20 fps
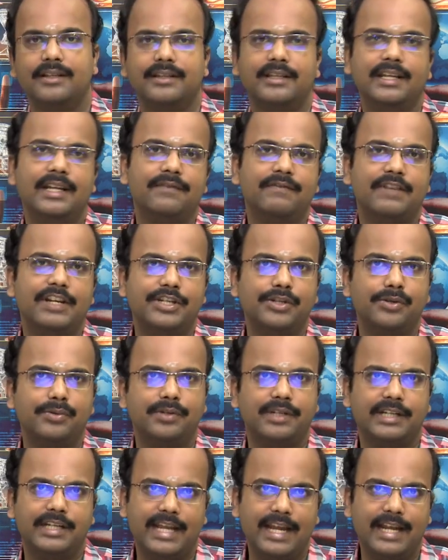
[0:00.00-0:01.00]
then we
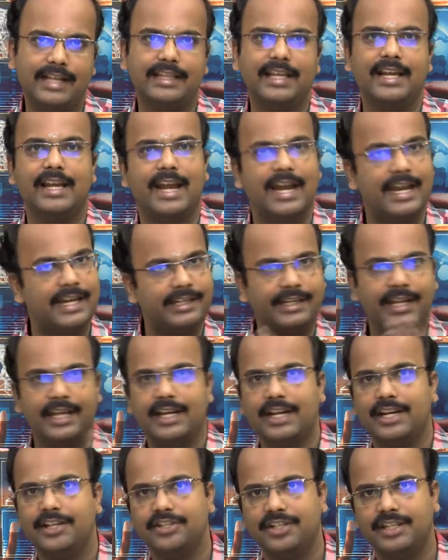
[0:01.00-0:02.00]
should take the
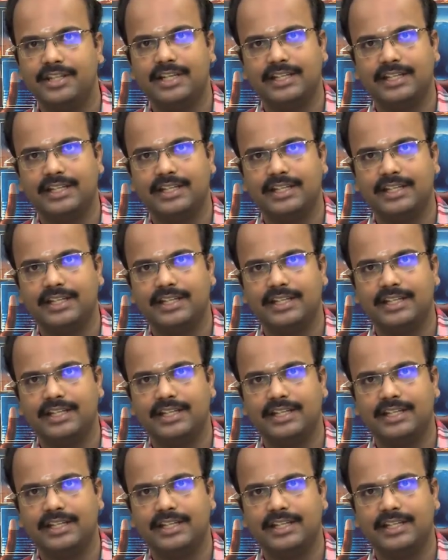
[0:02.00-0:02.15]
entire energy